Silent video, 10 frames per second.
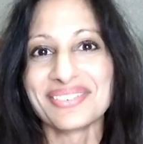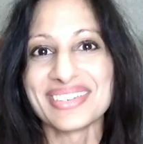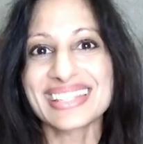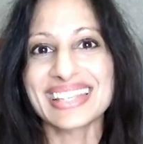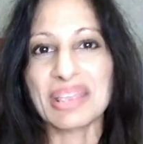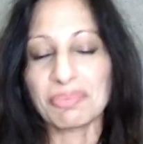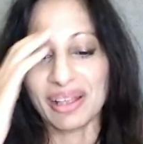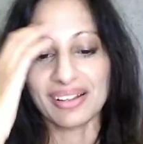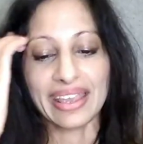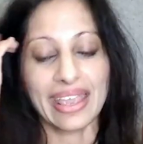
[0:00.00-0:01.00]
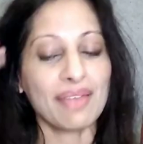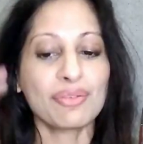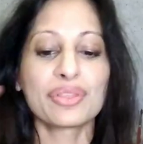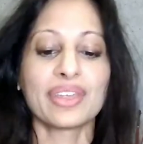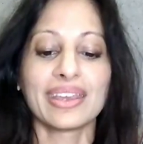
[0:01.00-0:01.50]
obviously, but like
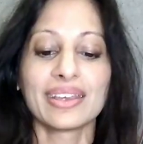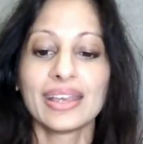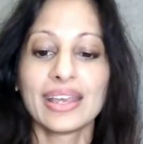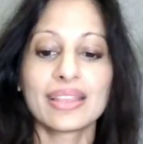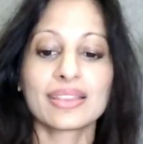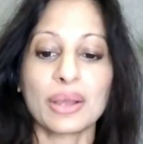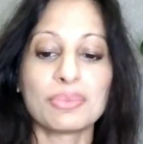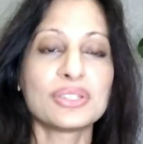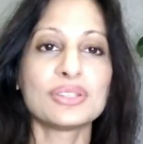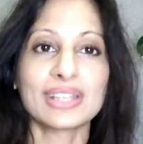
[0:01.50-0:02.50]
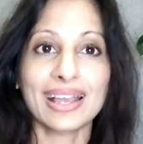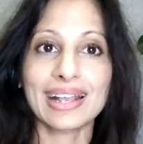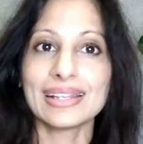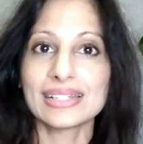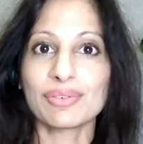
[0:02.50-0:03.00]
everything that I was using, I
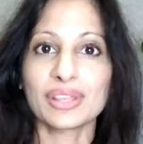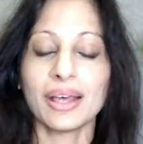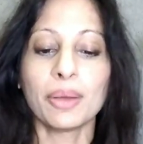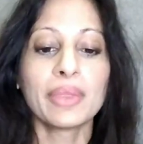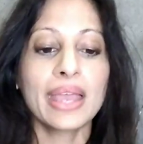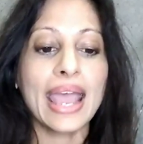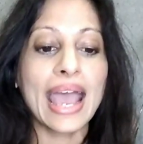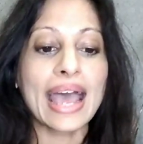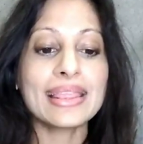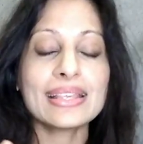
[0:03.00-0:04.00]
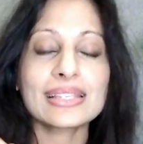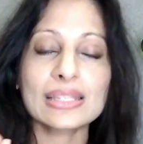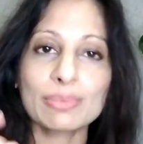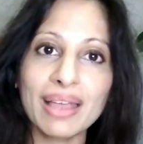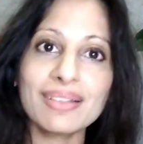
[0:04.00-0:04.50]
cleaned everything up. And the
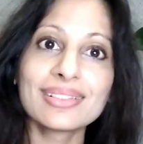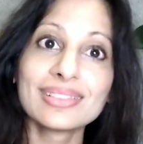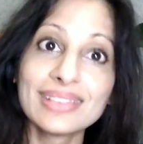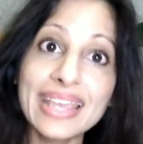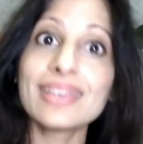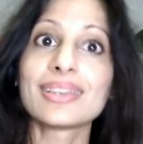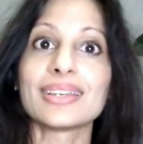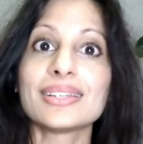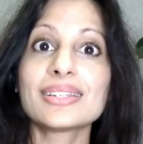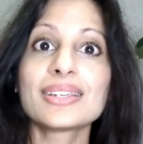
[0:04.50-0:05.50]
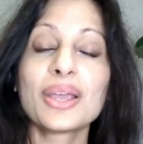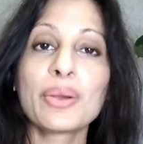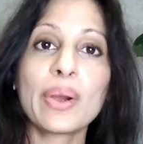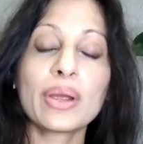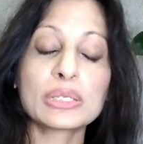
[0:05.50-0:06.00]
smell lingered
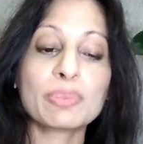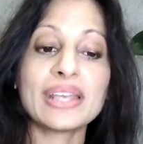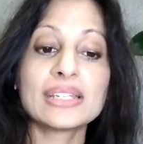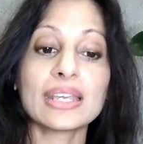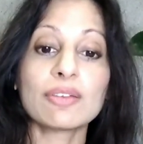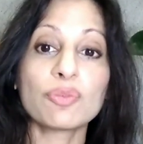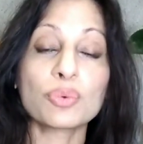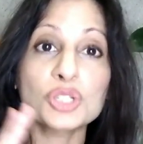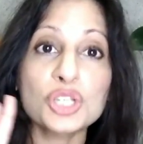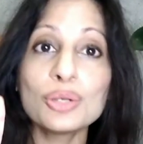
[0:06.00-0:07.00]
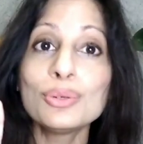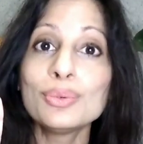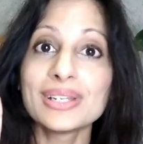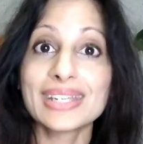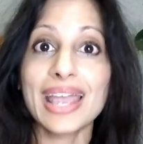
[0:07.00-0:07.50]
where I was painting for
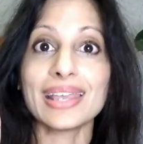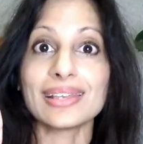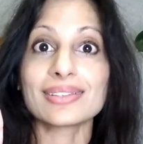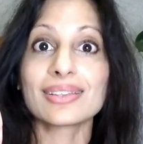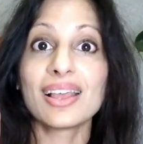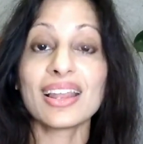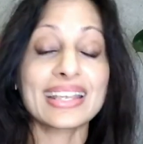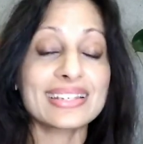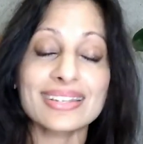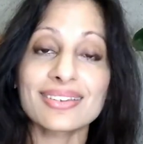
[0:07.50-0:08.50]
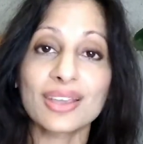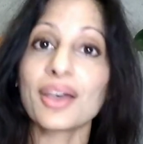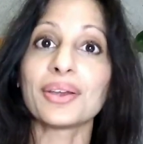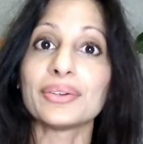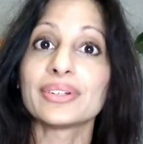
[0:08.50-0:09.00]
two days. Like it didn't
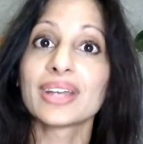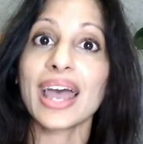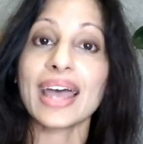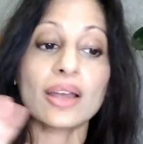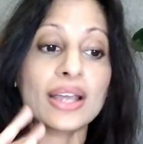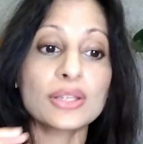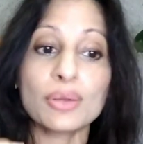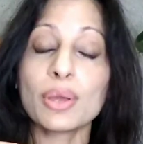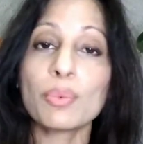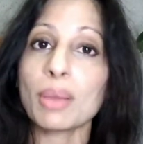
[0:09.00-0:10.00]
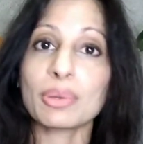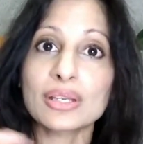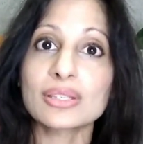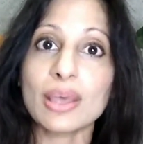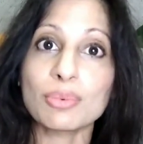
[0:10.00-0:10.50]
go. And I don't know why,
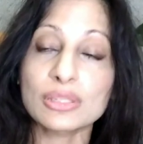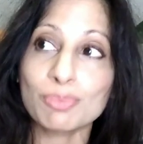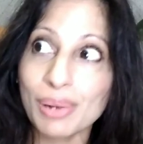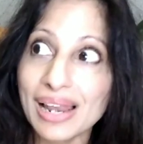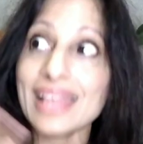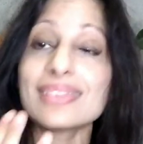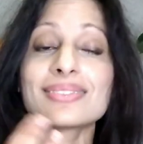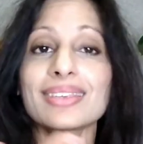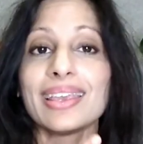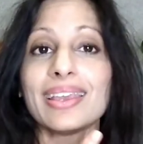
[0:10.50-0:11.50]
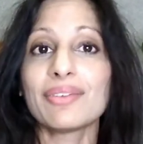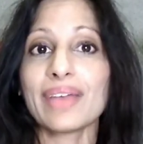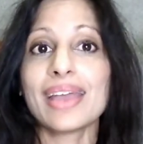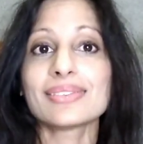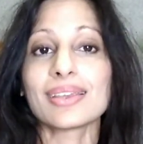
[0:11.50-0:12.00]
because there was plenty of
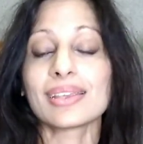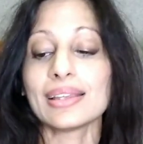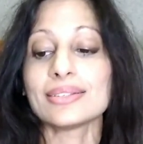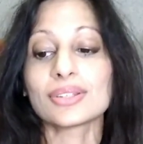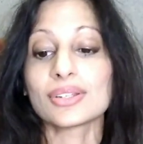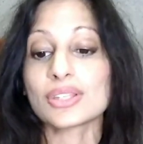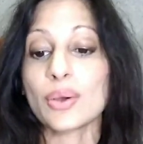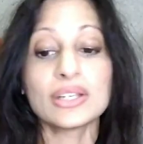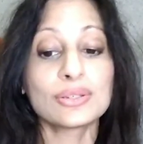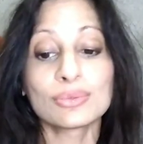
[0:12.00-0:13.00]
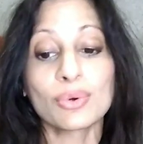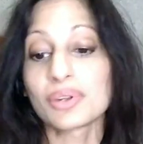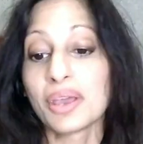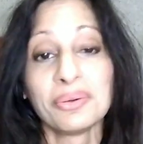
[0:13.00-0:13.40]
air circulation. So I do not know